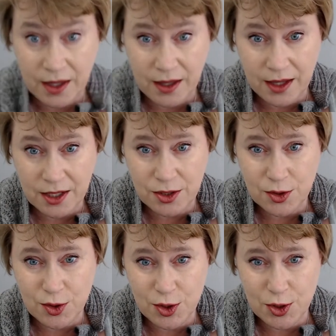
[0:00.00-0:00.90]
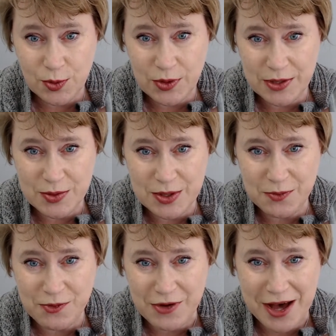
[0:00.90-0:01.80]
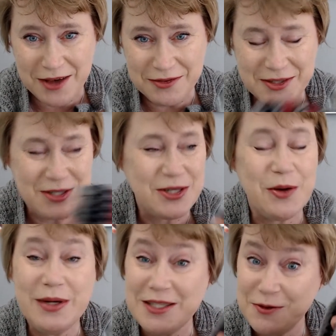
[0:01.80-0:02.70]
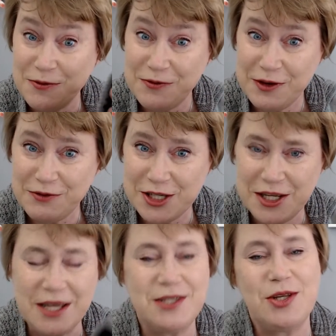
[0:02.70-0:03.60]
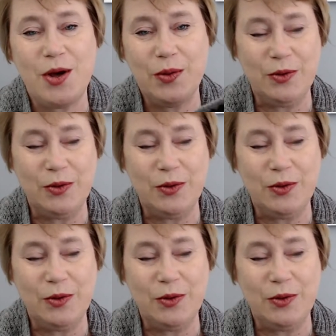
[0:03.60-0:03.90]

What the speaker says: in 2005, so it's 15 years old.